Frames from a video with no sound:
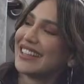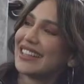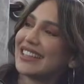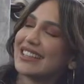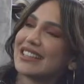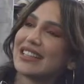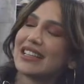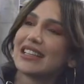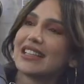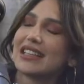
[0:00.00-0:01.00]
time
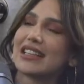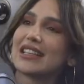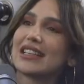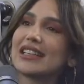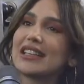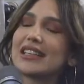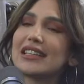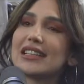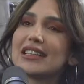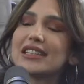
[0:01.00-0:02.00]
you
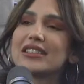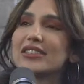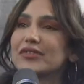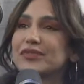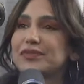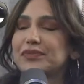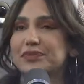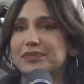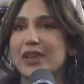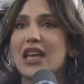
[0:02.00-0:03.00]
like cried?
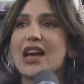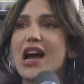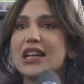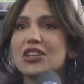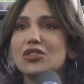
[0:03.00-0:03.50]
I